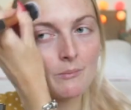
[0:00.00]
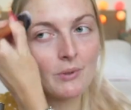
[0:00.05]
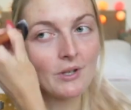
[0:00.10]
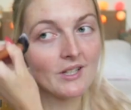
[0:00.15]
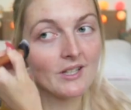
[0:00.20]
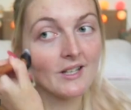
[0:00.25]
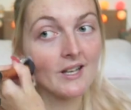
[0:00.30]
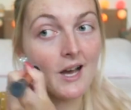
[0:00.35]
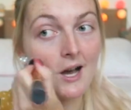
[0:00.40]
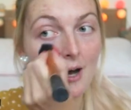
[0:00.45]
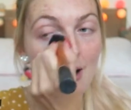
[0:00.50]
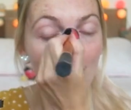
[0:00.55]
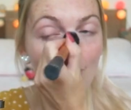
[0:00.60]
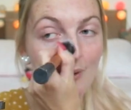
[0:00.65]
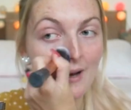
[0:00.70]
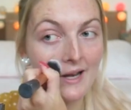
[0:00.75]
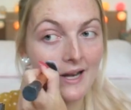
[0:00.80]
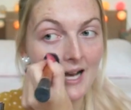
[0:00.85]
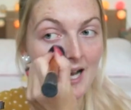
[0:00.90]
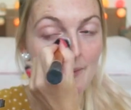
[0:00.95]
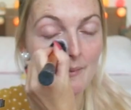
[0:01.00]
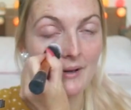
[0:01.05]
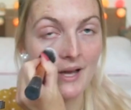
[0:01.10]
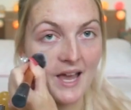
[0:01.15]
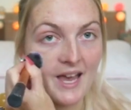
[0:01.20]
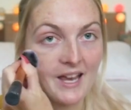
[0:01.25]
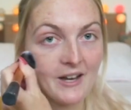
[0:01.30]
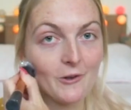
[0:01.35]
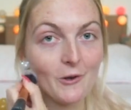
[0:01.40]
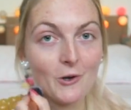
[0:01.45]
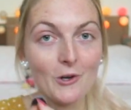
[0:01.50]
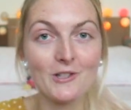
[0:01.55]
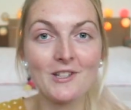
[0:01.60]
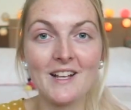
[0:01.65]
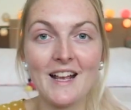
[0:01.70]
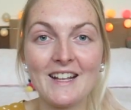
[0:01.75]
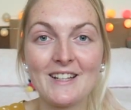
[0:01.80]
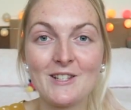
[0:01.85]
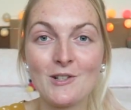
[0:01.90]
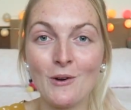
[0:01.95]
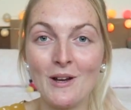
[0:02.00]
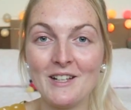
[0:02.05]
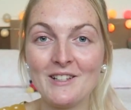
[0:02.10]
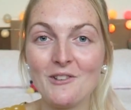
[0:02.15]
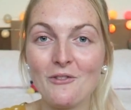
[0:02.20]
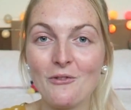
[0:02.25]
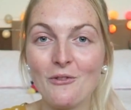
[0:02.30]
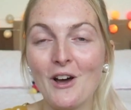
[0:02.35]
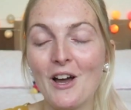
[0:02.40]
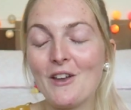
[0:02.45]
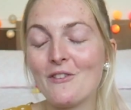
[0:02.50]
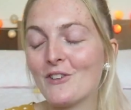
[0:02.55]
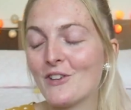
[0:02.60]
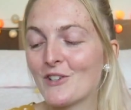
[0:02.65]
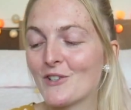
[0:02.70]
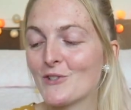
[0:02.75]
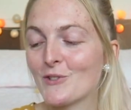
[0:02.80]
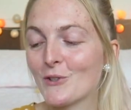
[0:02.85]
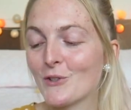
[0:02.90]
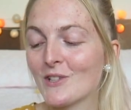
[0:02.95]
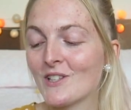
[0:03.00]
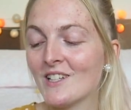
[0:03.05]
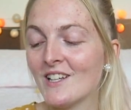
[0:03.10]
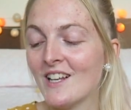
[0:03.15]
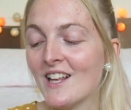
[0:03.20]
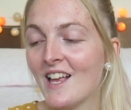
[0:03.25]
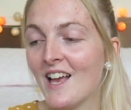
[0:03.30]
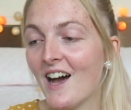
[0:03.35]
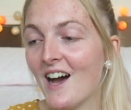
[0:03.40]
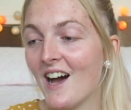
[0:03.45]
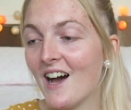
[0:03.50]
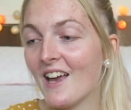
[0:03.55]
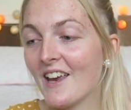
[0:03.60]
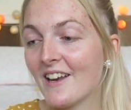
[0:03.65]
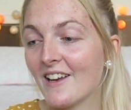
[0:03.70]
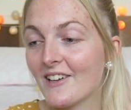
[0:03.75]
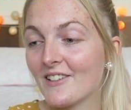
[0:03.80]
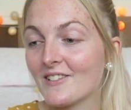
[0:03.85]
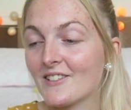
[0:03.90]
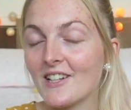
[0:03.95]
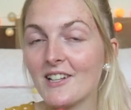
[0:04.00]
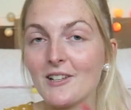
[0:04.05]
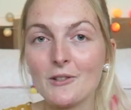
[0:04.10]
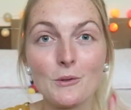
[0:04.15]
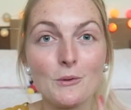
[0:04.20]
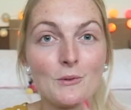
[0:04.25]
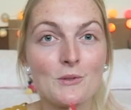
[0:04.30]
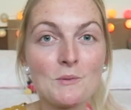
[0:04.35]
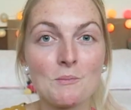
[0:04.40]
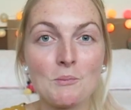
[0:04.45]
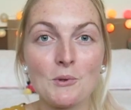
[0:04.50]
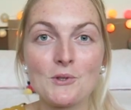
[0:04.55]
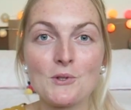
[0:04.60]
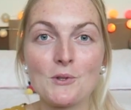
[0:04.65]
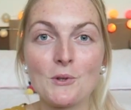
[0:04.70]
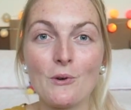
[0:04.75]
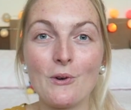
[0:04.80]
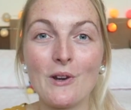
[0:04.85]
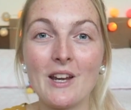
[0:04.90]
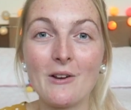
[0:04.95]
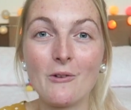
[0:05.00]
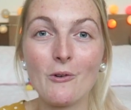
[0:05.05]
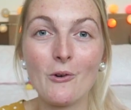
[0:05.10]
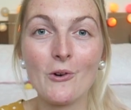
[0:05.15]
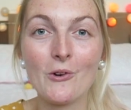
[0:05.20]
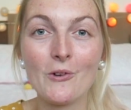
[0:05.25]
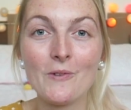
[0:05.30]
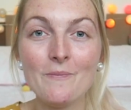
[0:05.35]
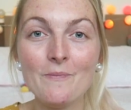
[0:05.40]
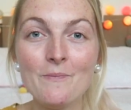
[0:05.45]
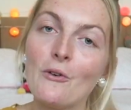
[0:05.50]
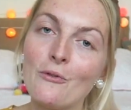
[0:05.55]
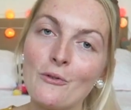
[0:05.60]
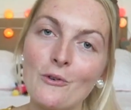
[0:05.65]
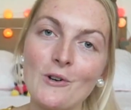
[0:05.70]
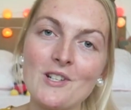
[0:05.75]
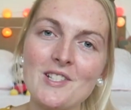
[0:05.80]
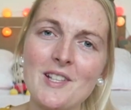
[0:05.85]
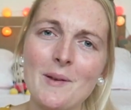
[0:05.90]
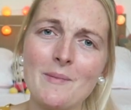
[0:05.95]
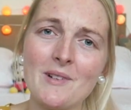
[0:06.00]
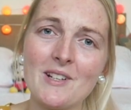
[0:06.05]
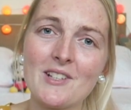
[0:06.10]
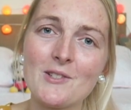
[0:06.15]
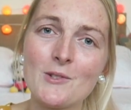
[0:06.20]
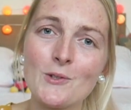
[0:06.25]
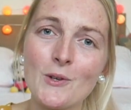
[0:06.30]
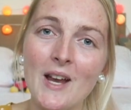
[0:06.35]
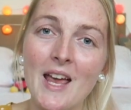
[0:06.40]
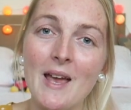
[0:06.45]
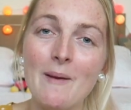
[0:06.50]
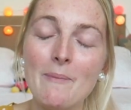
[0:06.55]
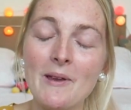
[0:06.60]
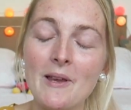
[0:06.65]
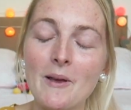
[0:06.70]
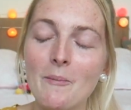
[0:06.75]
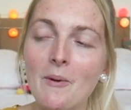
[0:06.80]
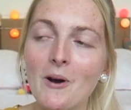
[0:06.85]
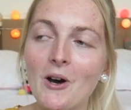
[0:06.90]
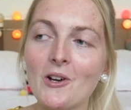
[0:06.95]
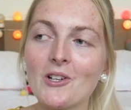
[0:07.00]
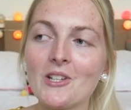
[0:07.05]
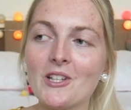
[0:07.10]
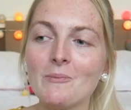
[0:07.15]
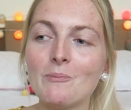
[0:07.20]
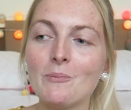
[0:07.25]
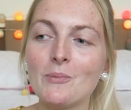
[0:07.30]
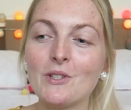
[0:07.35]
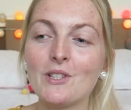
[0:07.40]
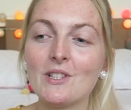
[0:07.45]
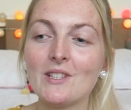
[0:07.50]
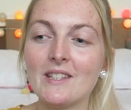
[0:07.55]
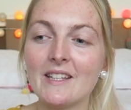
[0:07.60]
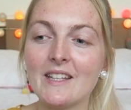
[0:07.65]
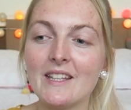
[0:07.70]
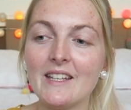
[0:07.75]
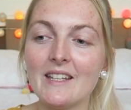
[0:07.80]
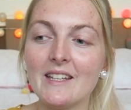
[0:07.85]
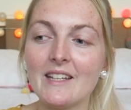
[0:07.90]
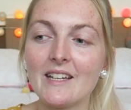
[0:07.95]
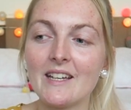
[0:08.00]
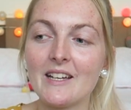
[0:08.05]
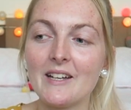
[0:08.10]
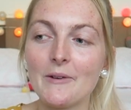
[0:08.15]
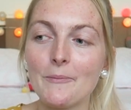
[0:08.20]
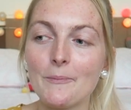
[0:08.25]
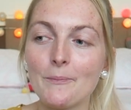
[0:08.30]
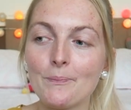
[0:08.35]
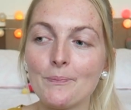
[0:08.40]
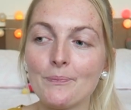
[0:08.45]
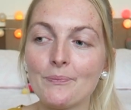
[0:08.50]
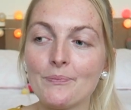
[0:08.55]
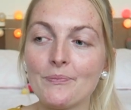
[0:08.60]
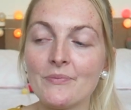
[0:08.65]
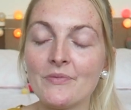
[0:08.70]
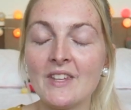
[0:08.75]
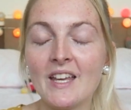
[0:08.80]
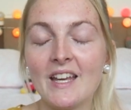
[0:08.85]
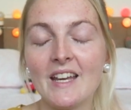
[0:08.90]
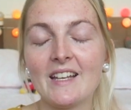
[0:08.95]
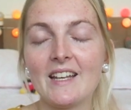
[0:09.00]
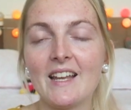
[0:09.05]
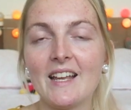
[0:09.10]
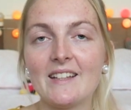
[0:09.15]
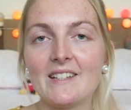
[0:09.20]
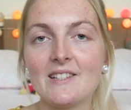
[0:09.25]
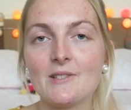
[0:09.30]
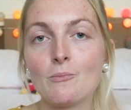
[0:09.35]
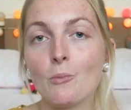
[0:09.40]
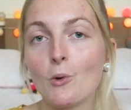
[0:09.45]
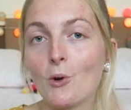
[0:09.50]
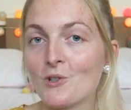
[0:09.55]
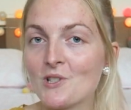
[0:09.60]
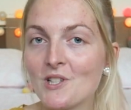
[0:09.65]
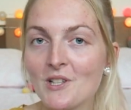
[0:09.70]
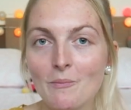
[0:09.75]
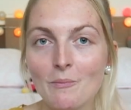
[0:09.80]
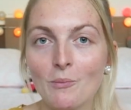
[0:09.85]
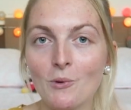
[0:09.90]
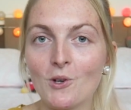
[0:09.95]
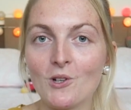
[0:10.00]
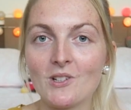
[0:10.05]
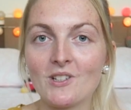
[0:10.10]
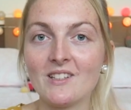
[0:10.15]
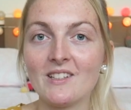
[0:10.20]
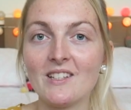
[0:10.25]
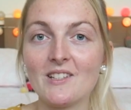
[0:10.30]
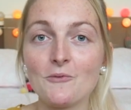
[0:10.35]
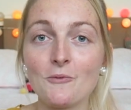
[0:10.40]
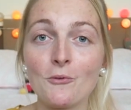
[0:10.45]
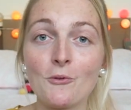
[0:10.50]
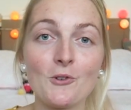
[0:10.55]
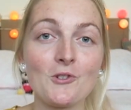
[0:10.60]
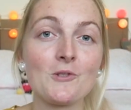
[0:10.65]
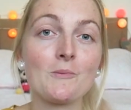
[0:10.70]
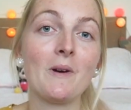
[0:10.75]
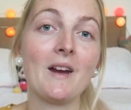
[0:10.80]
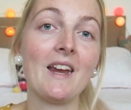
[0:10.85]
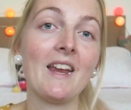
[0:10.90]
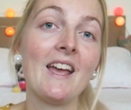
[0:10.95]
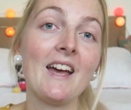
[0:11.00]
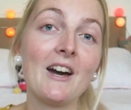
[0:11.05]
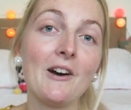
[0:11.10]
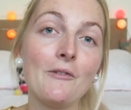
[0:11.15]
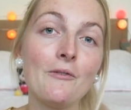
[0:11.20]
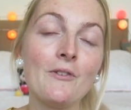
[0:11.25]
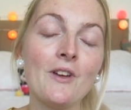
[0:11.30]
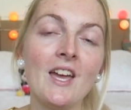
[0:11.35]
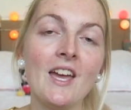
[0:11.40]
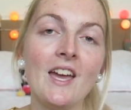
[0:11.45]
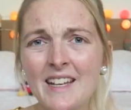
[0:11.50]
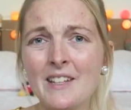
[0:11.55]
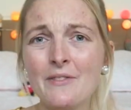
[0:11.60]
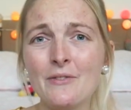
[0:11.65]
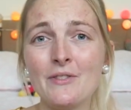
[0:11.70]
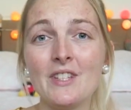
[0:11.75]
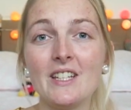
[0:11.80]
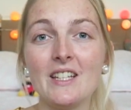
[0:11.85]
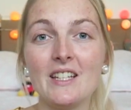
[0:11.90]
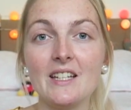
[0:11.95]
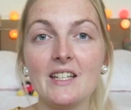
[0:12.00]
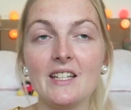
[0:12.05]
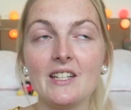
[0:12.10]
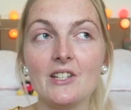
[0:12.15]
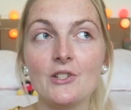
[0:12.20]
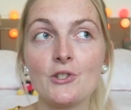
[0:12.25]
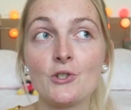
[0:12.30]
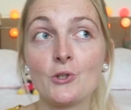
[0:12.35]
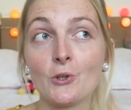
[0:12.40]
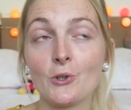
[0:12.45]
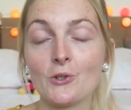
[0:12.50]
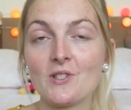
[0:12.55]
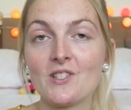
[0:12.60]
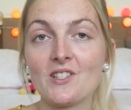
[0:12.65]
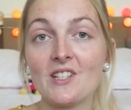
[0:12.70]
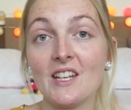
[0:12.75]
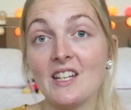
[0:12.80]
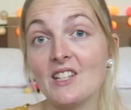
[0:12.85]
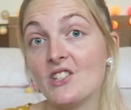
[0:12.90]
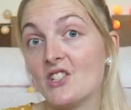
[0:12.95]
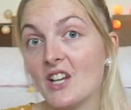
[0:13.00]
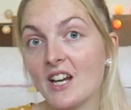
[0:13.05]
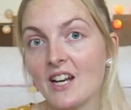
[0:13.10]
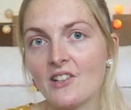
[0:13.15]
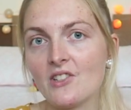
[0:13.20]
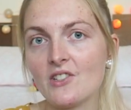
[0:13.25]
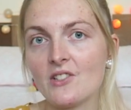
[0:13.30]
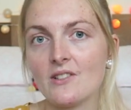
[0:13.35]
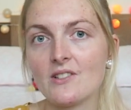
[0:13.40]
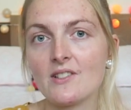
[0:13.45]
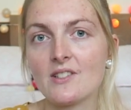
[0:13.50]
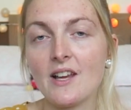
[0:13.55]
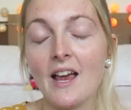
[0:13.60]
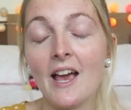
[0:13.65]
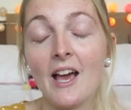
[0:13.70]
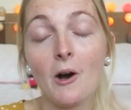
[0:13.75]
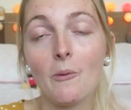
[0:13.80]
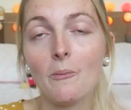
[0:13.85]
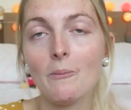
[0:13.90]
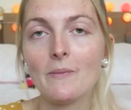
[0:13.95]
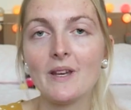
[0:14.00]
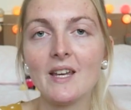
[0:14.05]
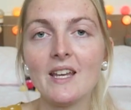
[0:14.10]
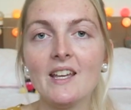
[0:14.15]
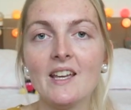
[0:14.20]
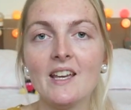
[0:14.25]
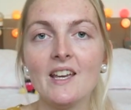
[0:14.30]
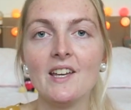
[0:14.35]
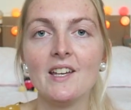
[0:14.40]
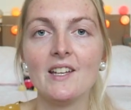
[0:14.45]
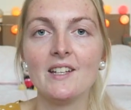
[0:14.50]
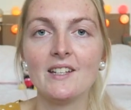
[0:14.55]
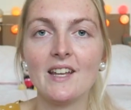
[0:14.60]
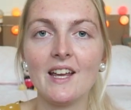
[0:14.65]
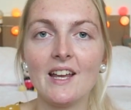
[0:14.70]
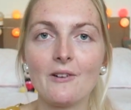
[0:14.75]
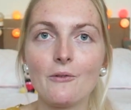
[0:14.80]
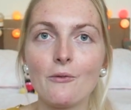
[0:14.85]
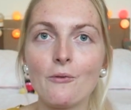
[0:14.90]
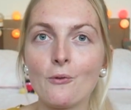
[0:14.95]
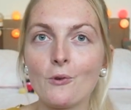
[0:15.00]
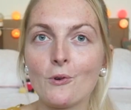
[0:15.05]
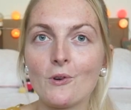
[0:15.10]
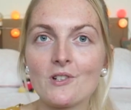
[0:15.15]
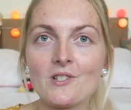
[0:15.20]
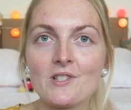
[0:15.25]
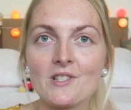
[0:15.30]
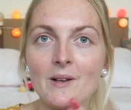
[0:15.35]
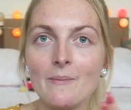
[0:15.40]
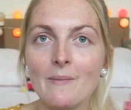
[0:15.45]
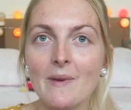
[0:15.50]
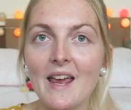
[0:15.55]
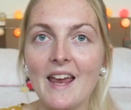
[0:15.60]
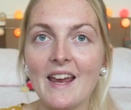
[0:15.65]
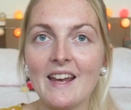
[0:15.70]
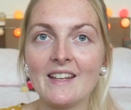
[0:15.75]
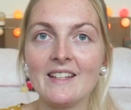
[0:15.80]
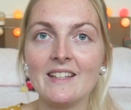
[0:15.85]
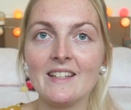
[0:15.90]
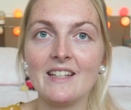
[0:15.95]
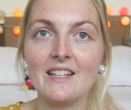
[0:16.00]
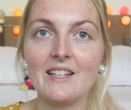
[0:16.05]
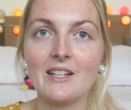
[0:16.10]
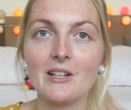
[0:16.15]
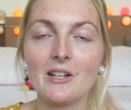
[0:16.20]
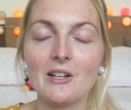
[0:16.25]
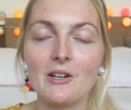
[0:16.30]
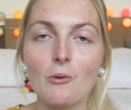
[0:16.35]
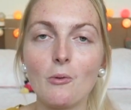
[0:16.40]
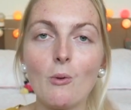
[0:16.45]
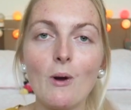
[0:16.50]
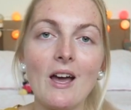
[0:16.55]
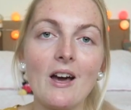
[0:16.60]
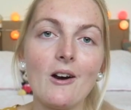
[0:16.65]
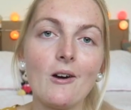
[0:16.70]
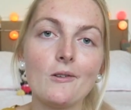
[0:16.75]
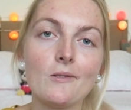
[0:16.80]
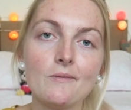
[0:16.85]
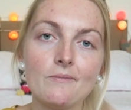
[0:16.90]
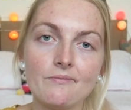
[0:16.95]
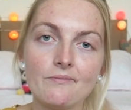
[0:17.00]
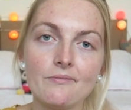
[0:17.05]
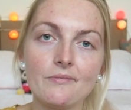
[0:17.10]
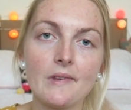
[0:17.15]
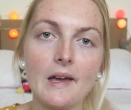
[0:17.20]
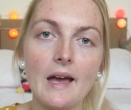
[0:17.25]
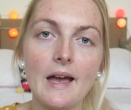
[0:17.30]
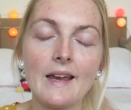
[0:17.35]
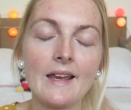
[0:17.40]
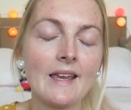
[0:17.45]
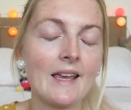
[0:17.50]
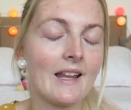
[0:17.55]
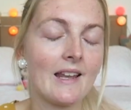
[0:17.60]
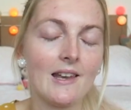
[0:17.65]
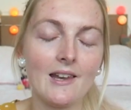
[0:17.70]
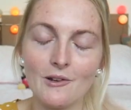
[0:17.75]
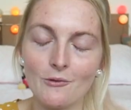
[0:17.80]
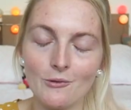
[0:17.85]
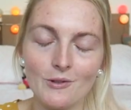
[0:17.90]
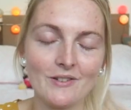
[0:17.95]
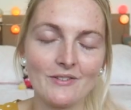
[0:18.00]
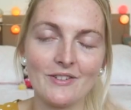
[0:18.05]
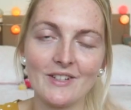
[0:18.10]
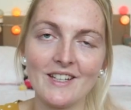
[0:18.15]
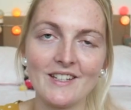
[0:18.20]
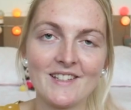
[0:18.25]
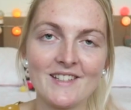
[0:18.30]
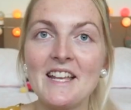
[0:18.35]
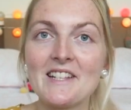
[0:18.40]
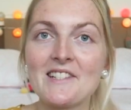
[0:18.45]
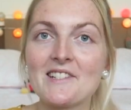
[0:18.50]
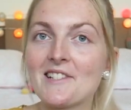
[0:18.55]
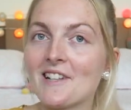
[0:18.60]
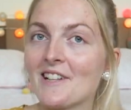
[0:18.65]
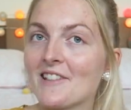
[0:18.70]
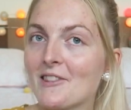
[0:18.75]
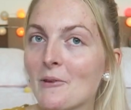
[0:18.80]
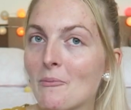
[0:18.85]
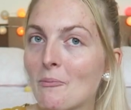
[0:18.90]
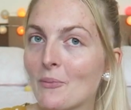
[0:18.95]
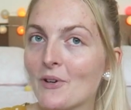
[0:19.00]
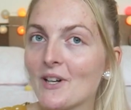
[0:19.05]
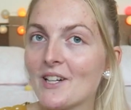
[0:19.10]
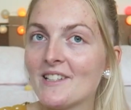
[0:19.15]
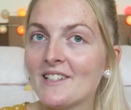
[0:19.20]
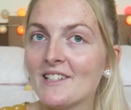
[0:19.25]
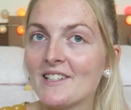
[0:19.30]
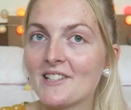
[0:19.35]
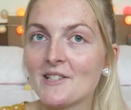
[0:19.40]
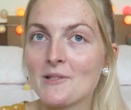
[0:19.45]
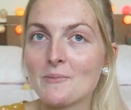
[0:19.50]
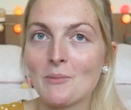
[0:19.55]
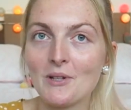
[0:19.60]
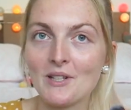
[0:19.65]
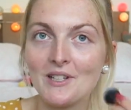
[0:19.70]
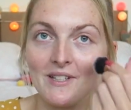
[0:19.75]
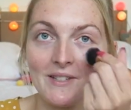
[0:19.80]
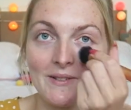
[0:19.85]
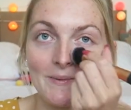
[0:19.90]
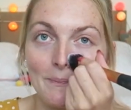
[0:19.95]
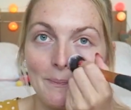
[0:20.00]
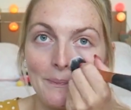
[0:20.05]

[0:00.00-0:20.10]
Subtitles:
But now when I'm an adult at 25 years old, I got a lot of spots going on. Of course, I'm not so happy about it, but the thing that is most important is of course my health. And if the shots, injections help me, then of course some acne, well, I can live with it. It's not the prettiest, but